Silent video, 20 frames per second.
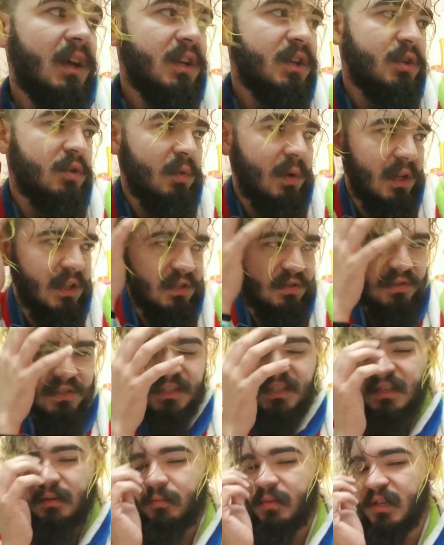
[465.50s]
You want to
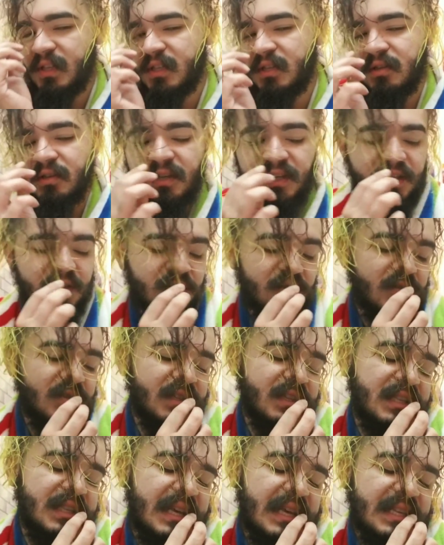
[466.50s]
see me turn into
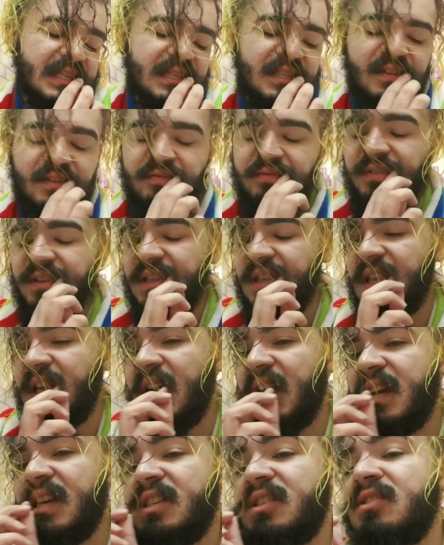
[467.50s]

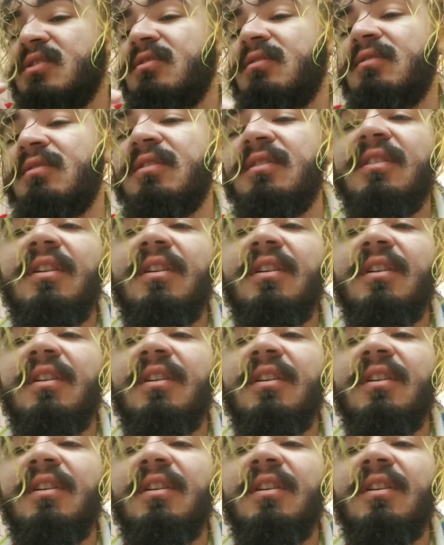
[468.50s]
Disasterina? I don't